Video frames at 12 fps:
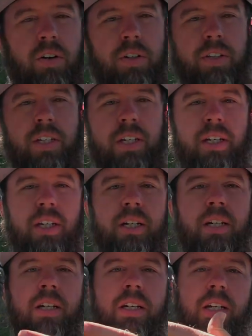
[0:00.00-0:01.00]
On
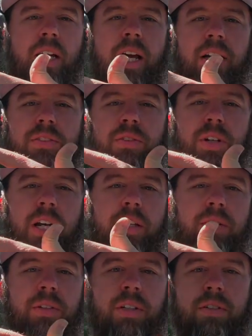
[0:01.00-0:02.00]
the Axial
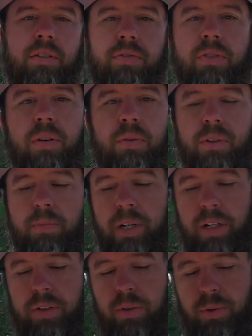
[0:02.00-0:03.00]
Coyote, it's up front where the
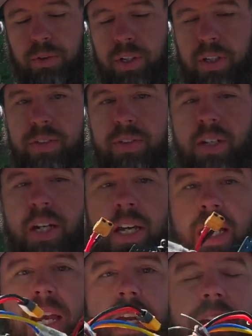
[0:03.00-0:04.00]
battery holder is.
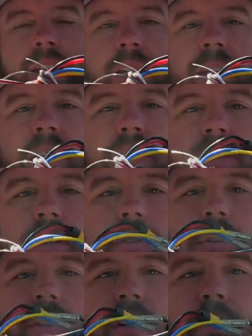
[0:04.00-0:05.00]
And then the other
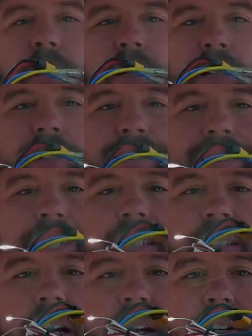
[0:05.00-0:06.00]
thing I want to talk about is
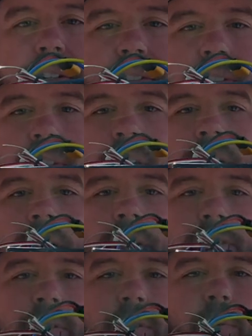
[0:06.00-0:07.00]
the tires.
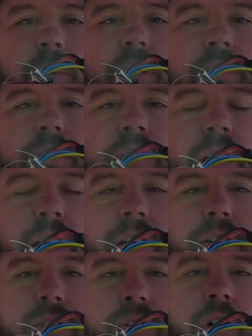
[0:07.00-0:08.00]
So the wheels and
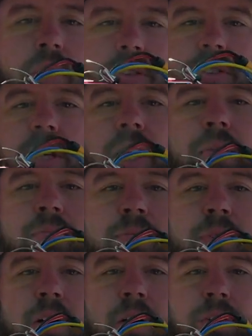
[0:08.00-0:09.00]
tires are all the same
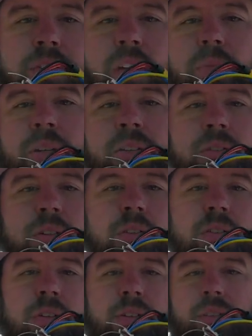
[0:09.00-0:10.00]

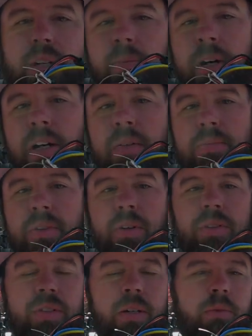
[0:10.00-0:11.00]
inserts, all the same hubs,
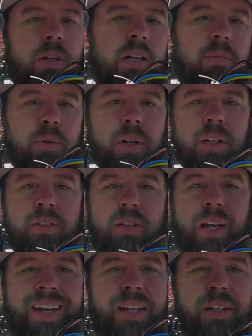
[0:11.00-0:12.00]
all the same clamp
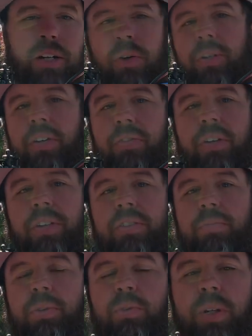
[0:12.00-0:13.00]
rings. No
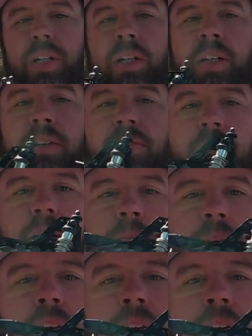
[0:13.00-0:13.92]
difference between any of them.